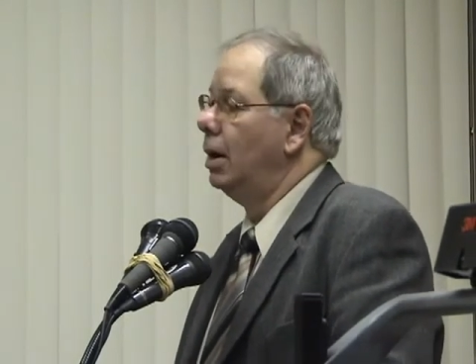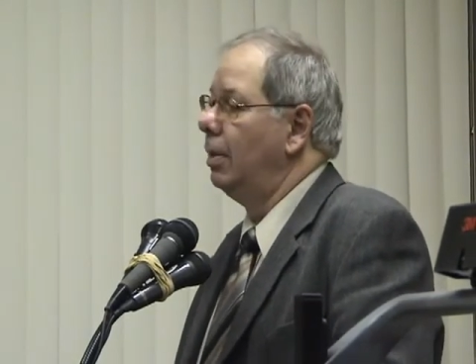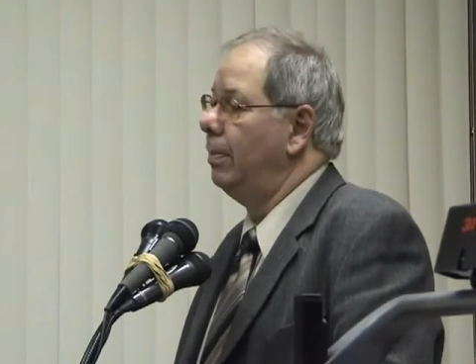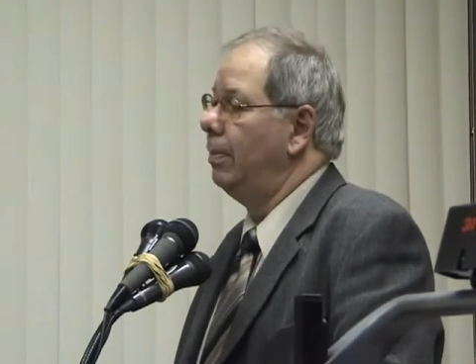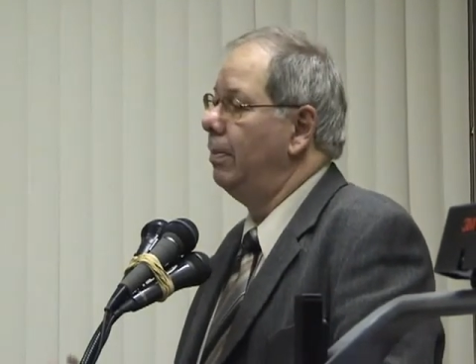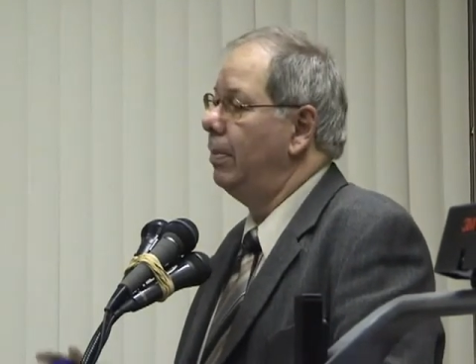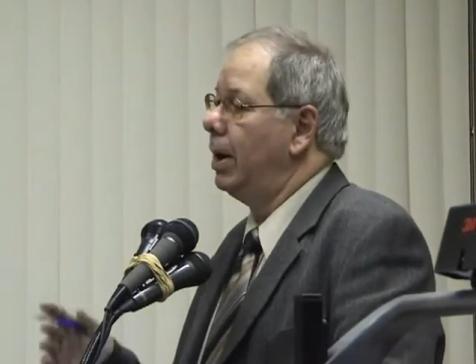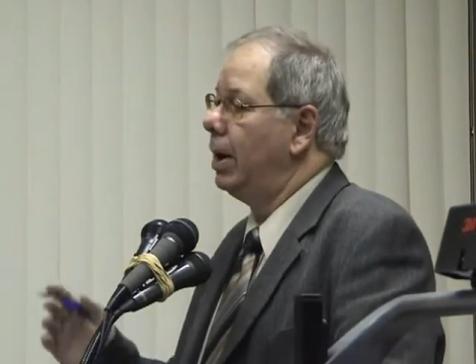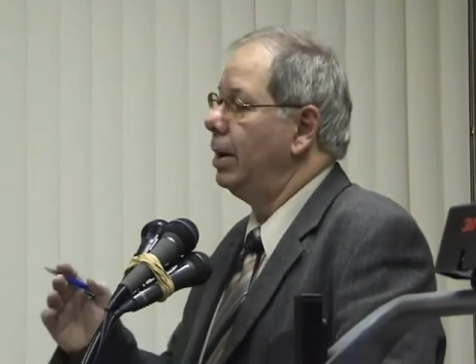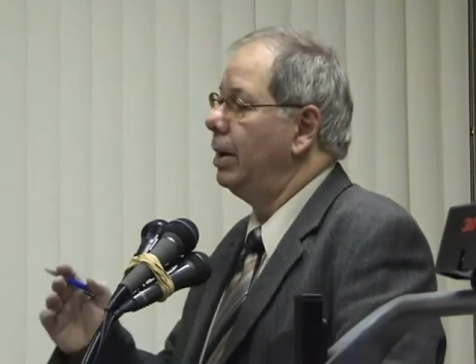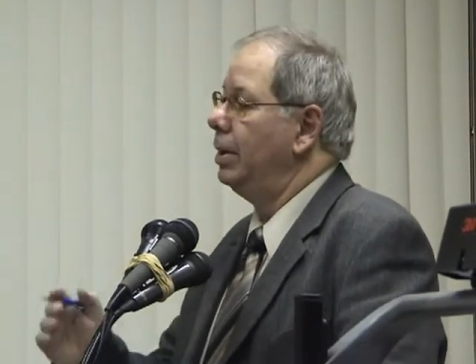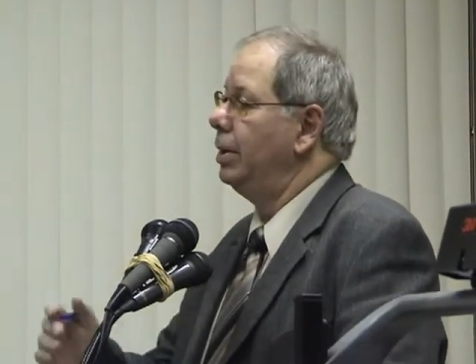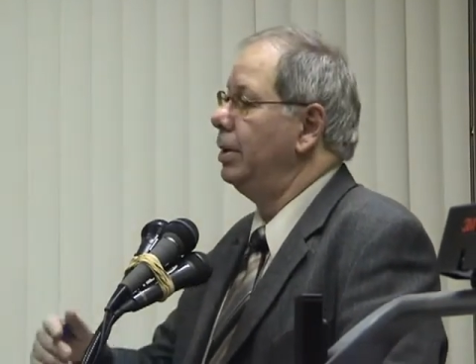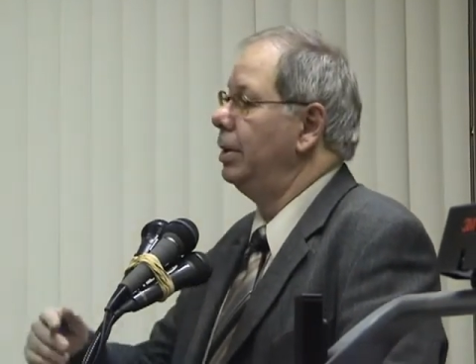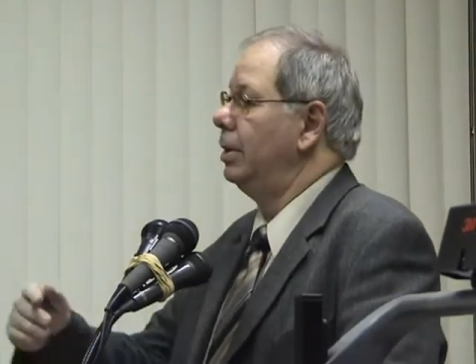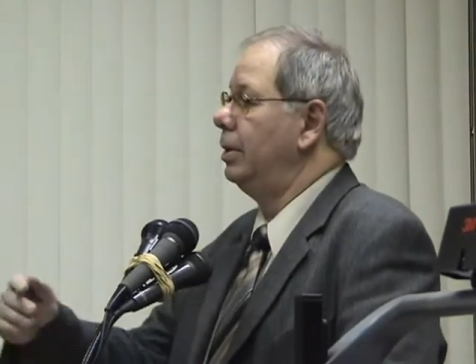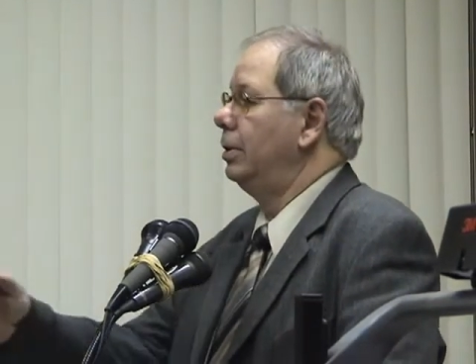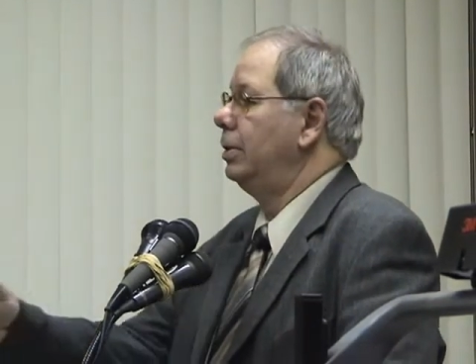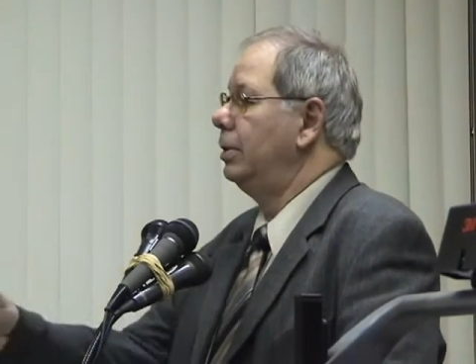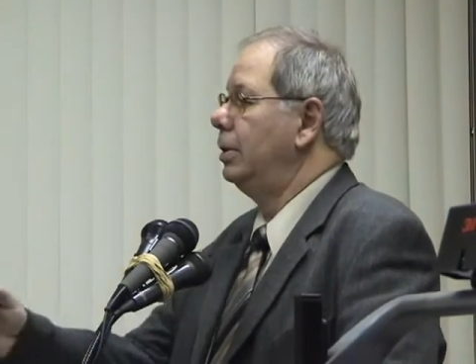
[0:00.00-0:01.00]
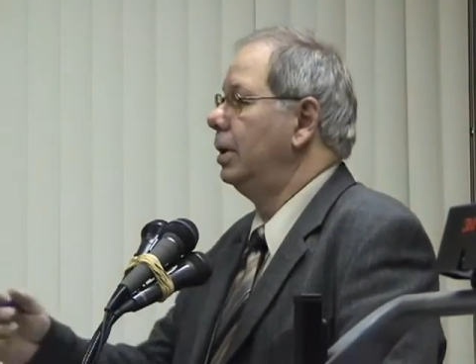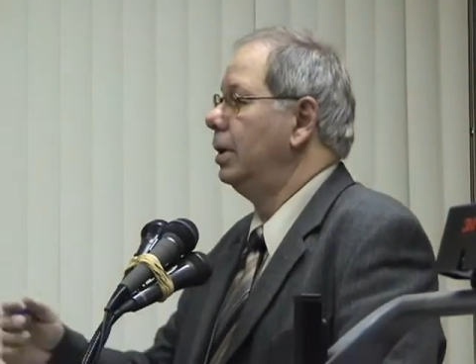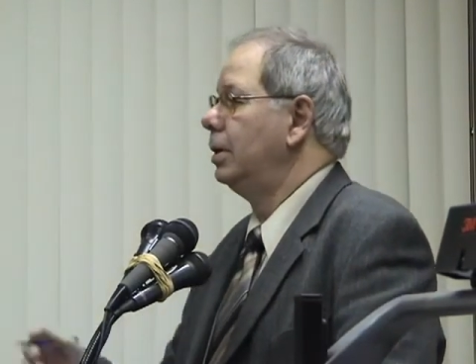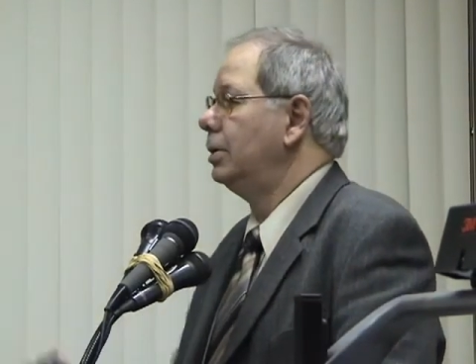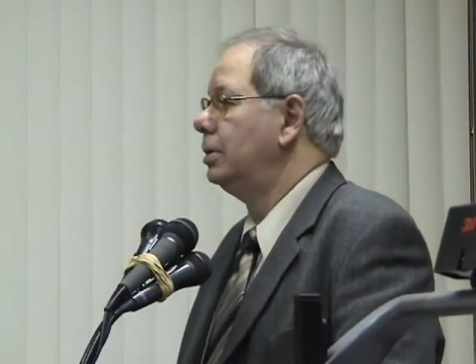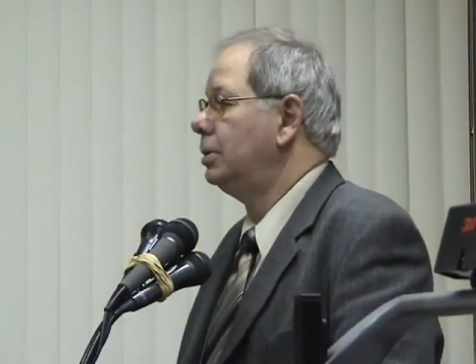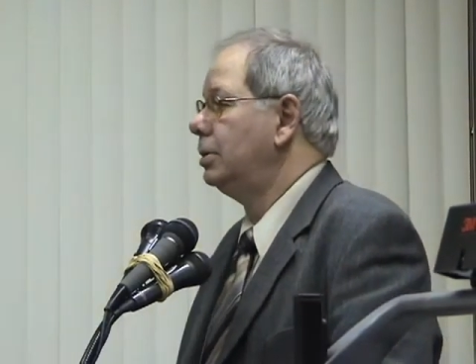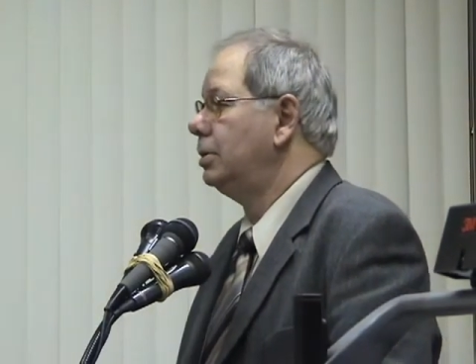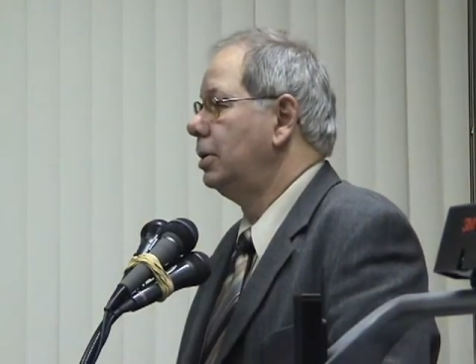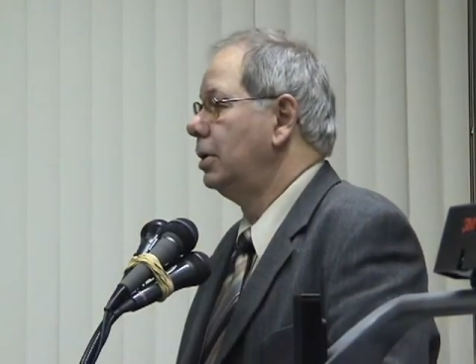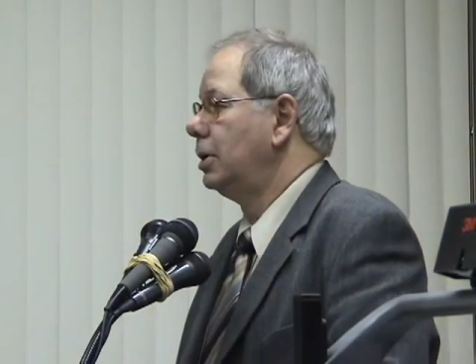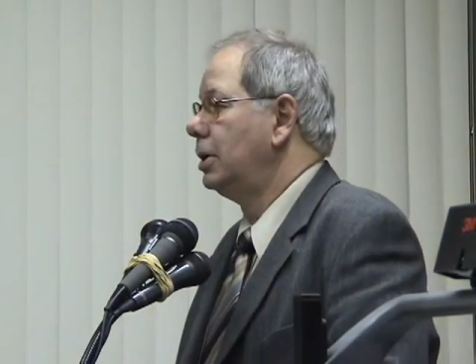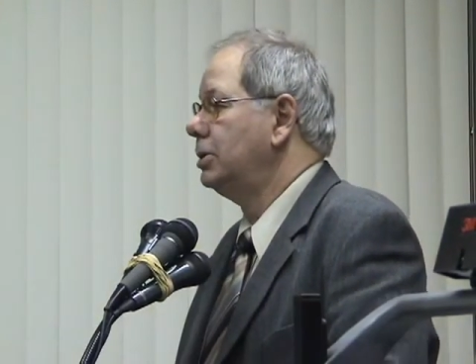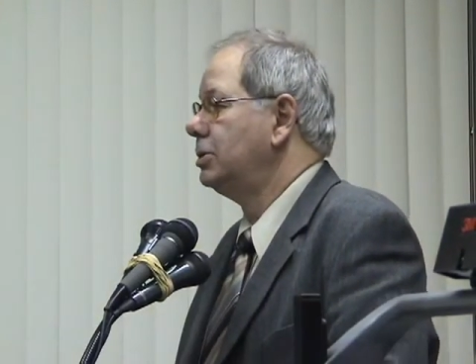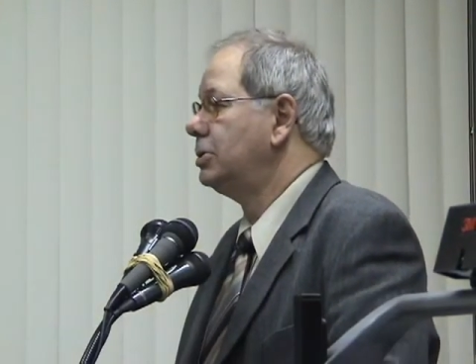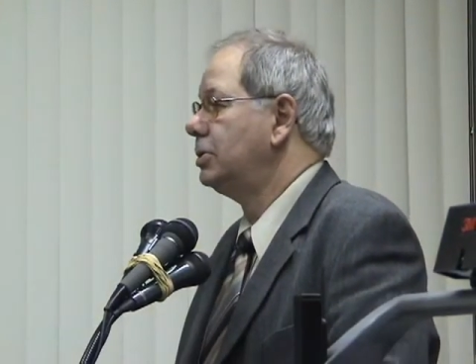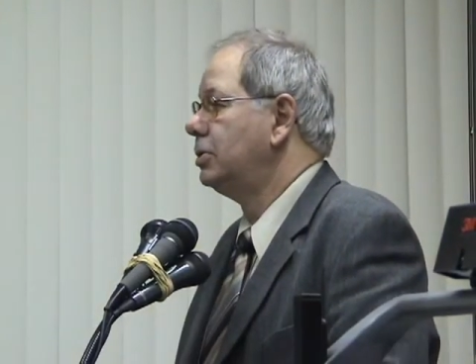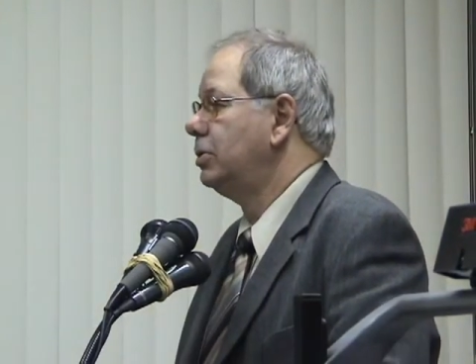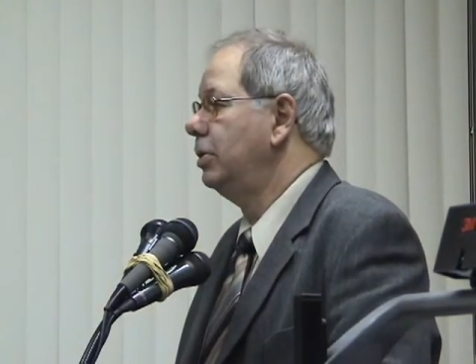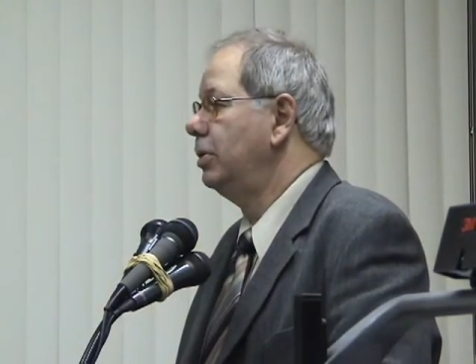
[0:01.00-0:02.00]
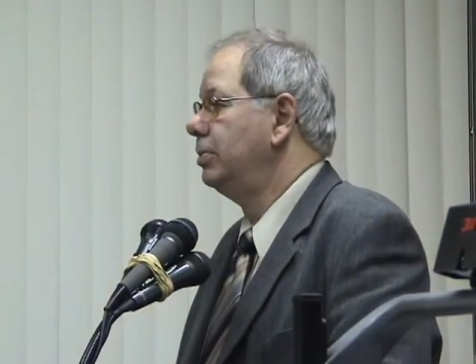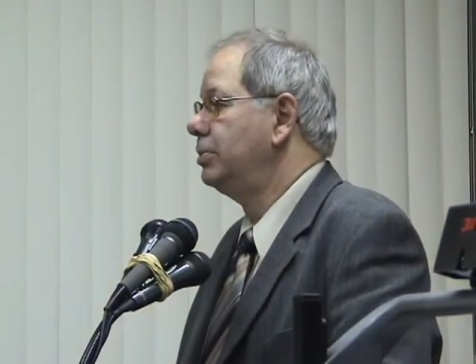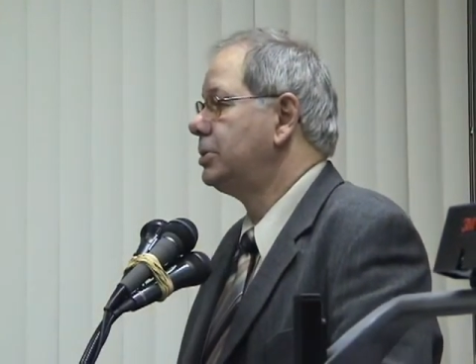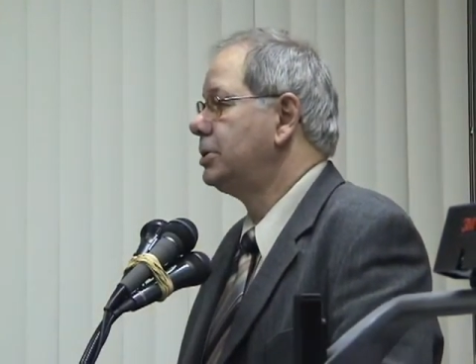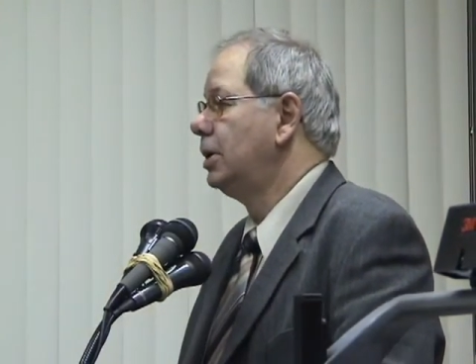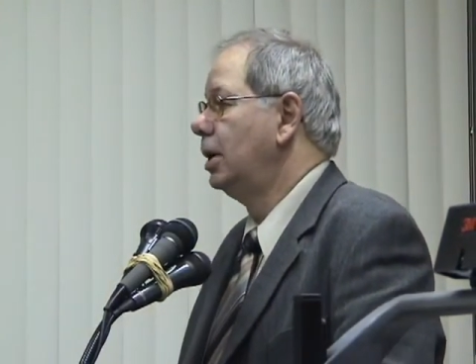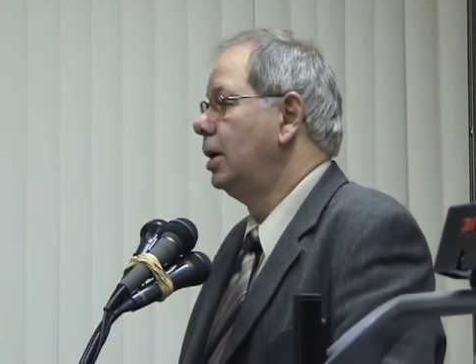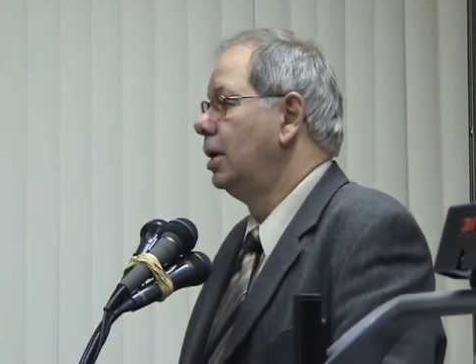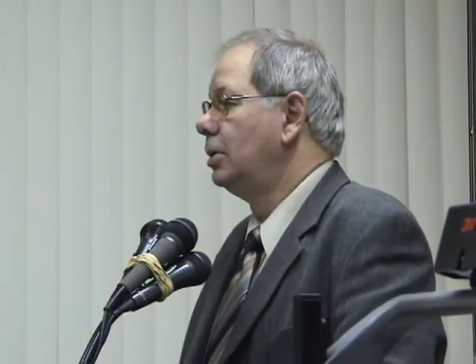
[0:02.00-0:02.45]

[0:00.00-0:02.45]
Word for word: by the Turkish troops